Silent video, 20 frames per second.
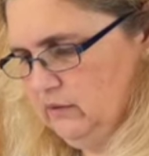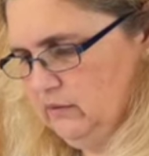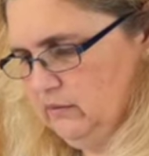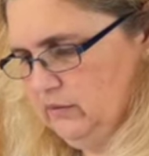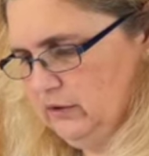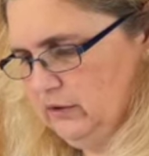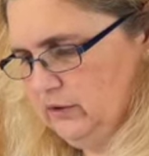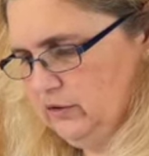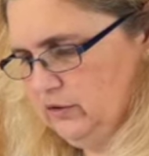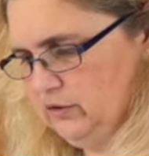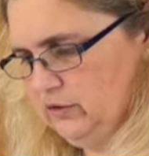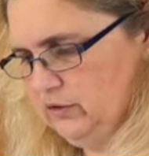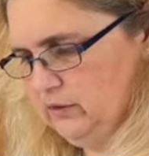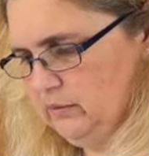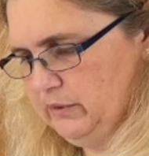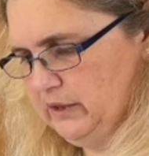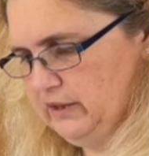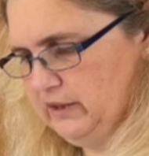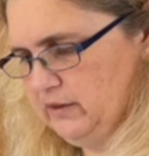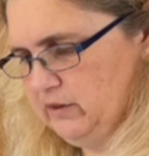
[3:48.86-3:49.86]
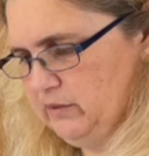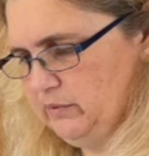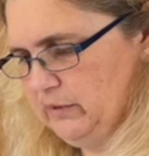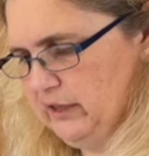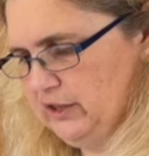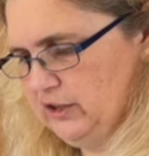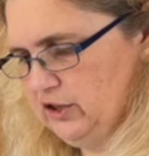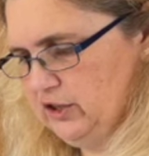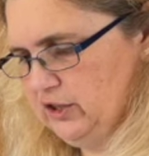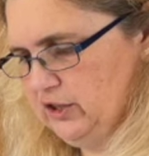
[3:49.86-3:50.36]
Make sure the bits are
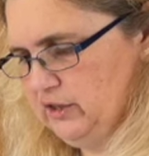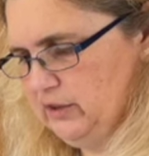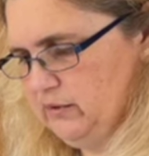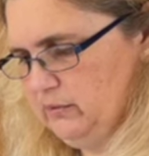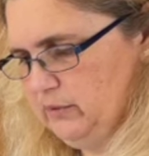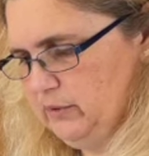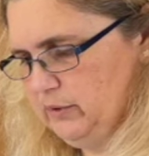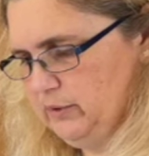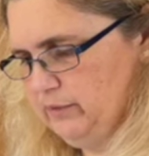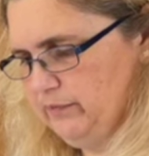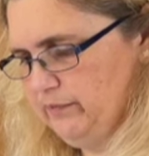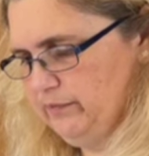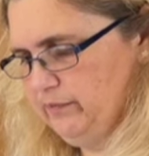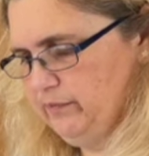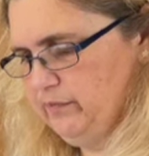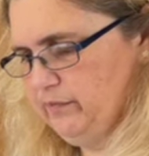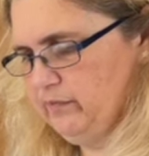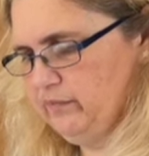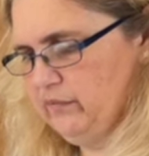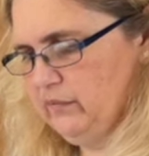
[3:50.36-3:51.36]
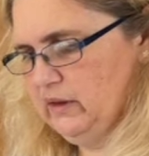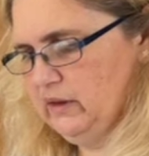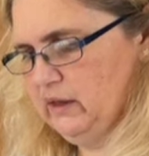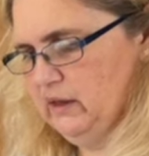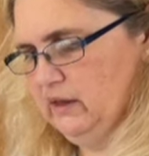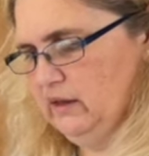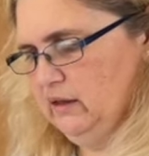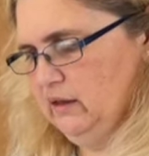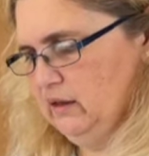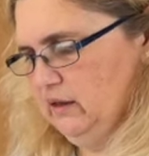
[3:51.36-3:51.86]
matching up,
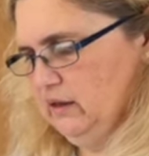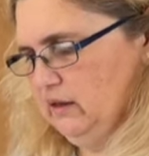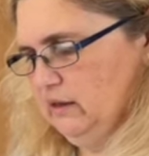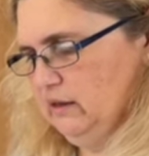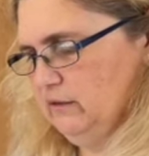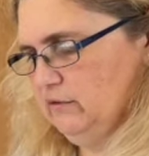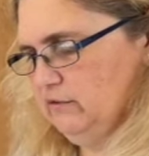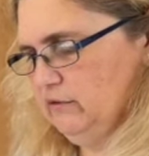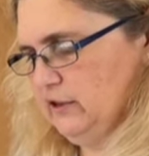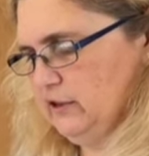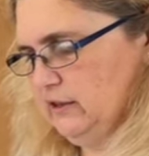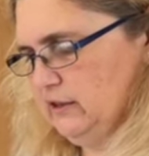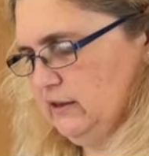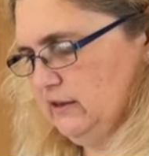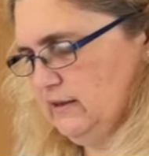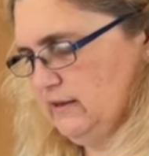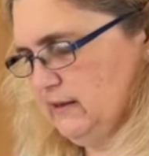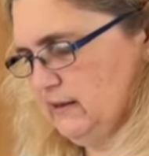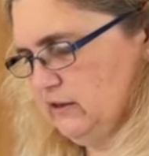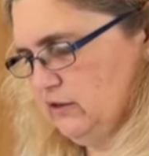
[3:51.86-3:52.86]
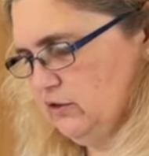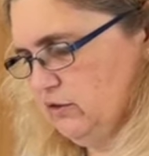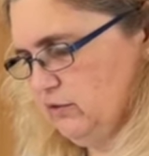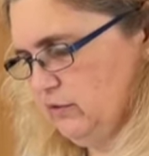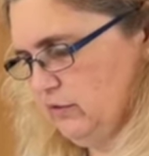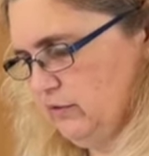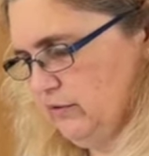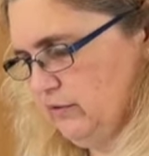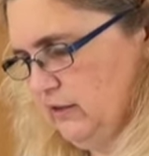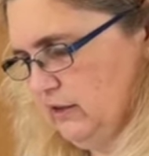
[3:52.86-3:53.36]
and find the center
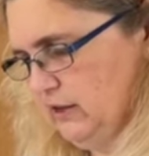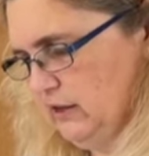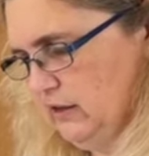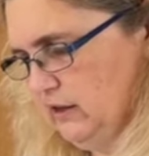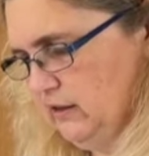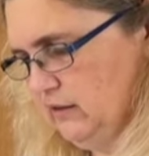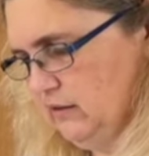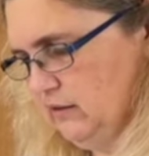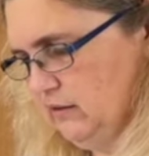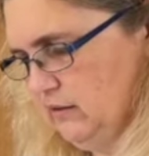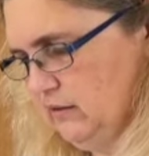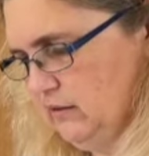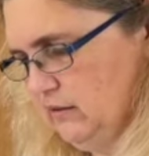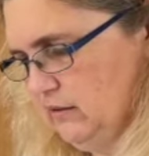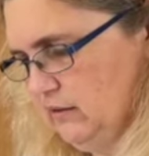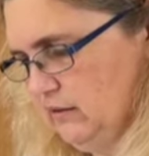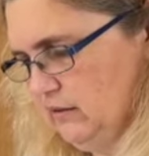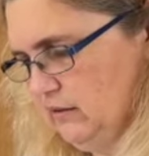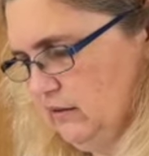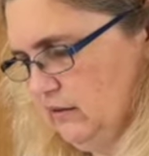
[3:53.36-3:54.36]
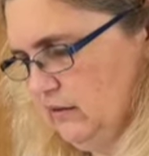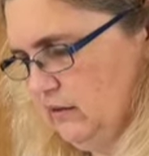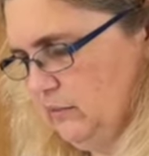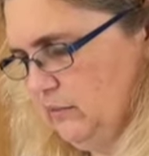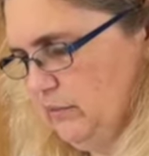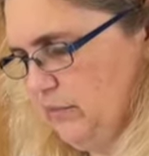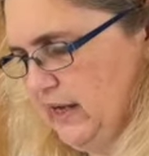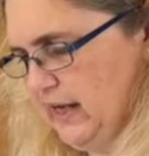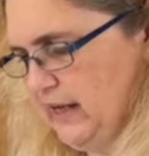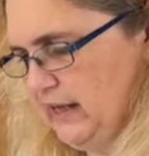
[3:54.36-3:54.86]
of the
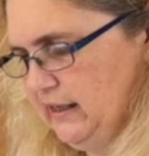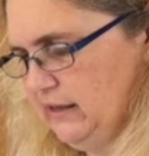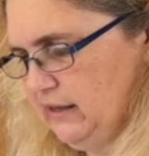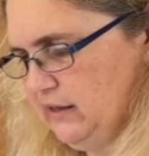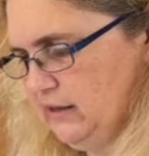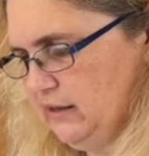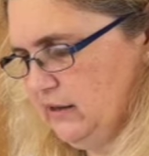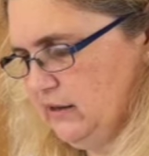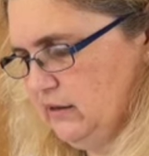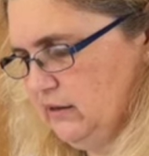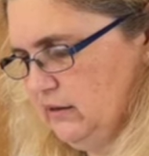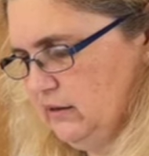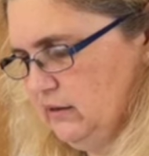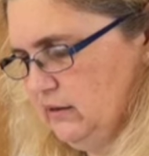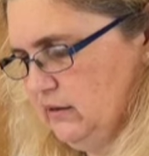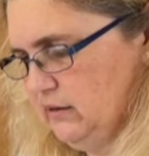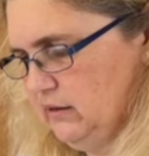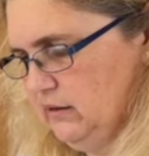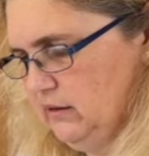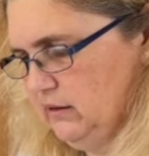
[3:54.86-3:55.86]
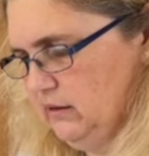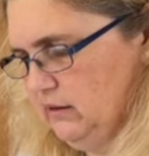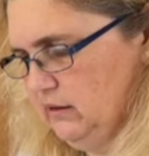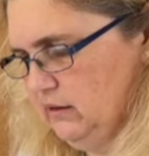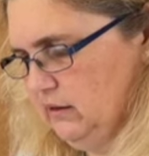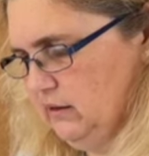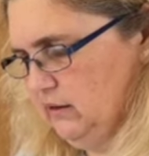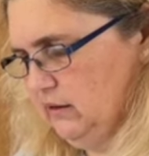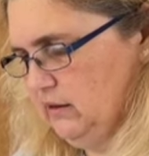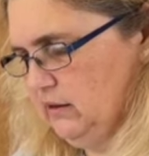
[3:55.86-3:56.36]
back
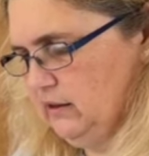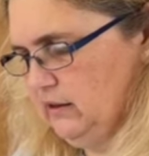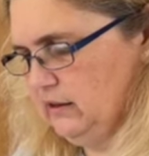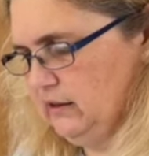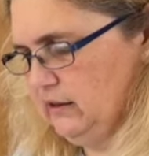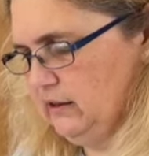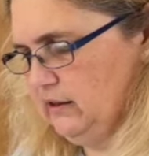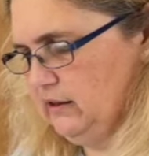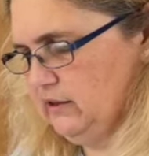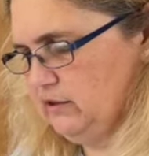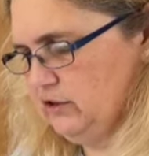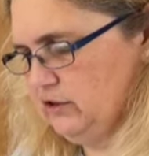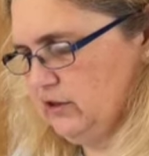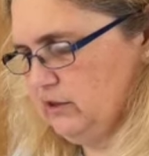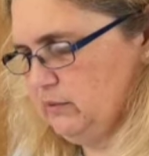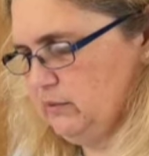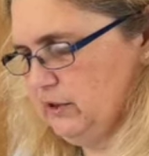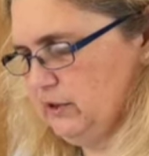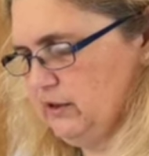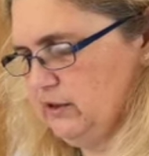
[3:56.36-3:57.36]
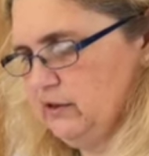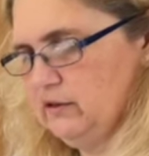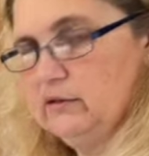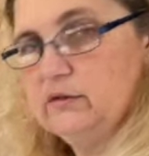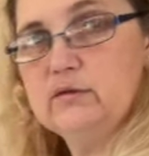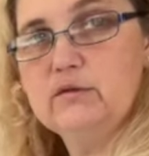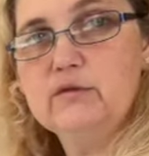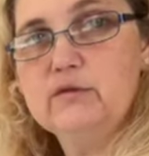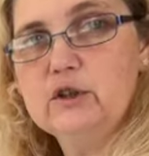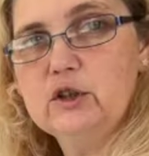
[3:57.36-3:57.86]
again just by
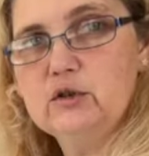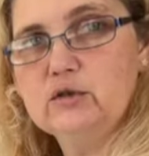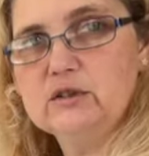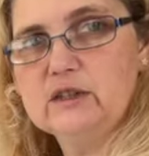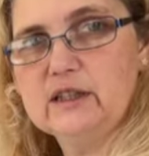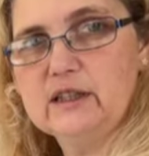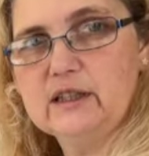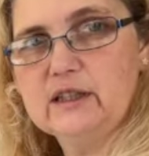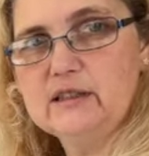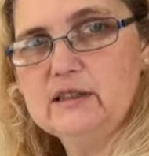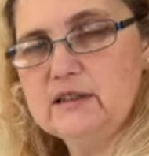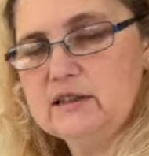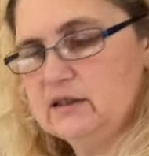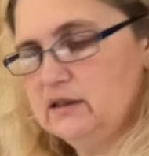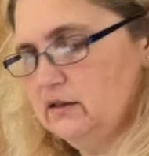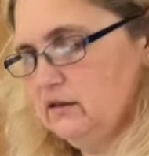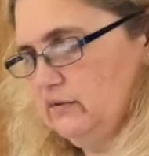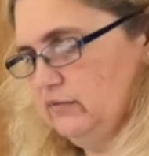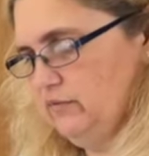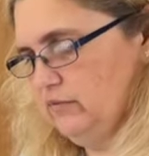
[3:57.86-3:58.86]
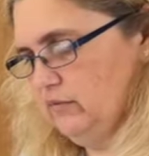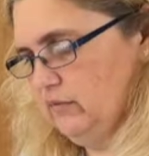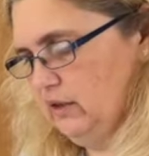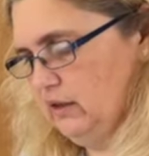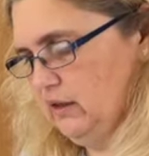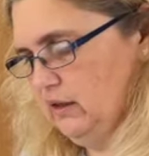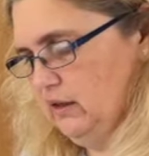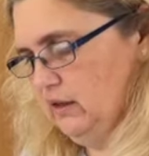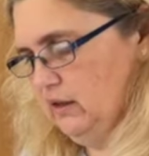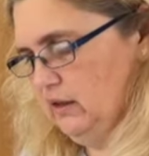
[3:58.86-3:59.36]
folding it,
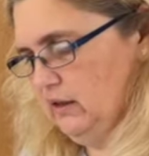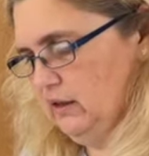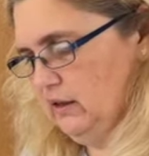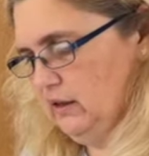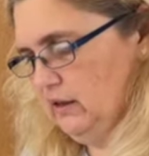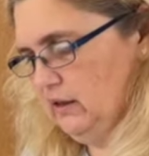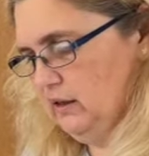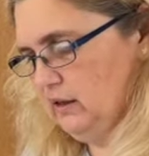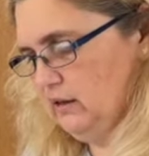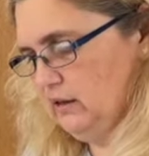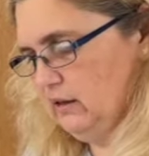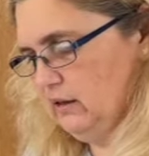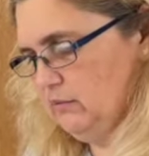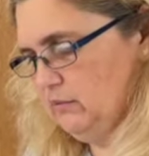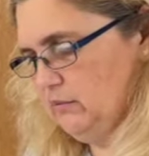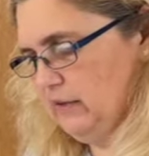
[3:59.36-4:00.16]
and then